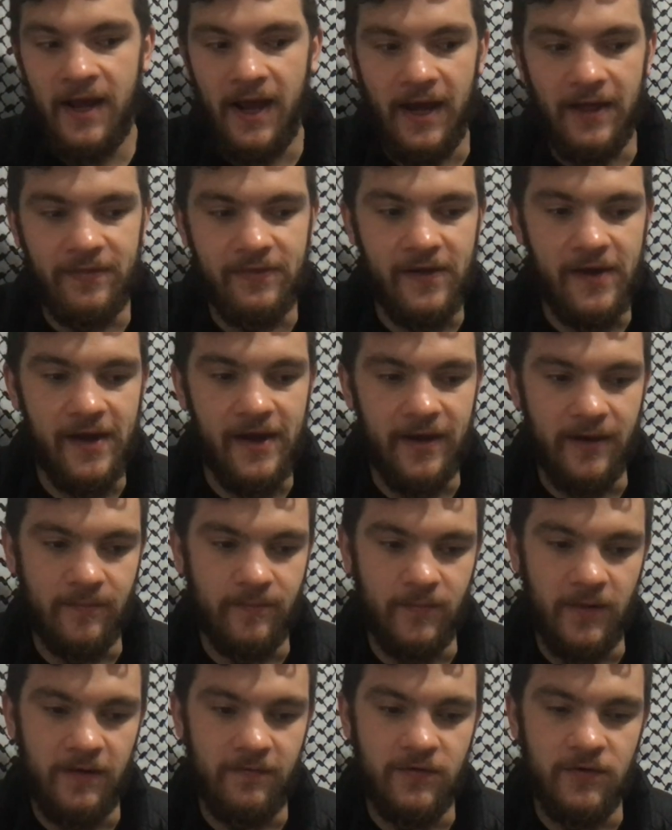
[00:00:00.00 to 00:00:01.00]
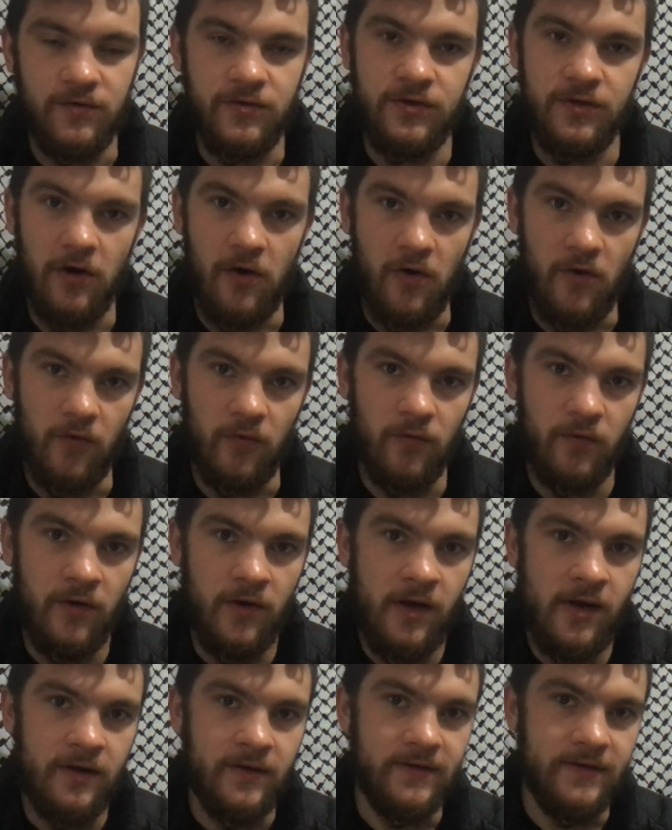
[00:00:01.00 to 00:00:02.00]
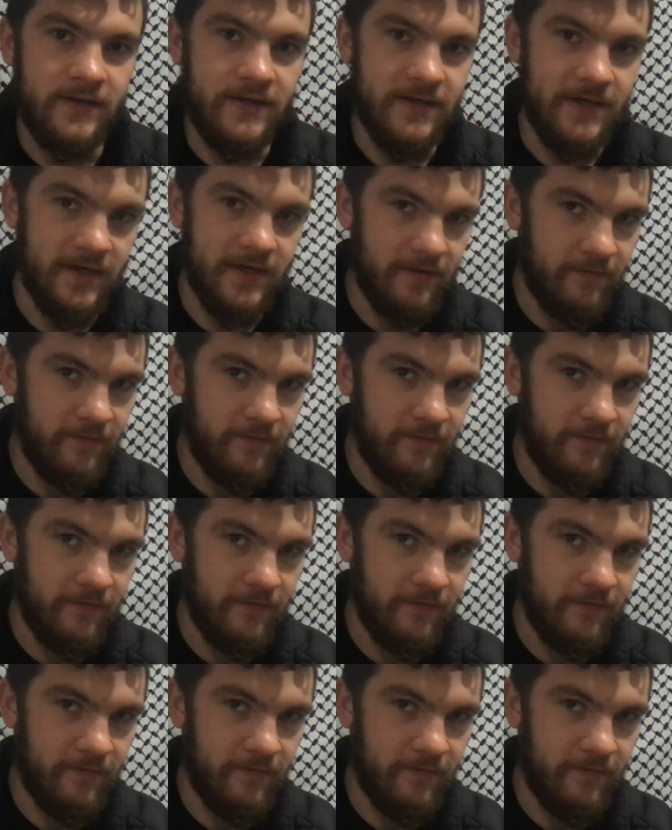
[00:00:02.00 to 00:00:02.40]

And then if you don't need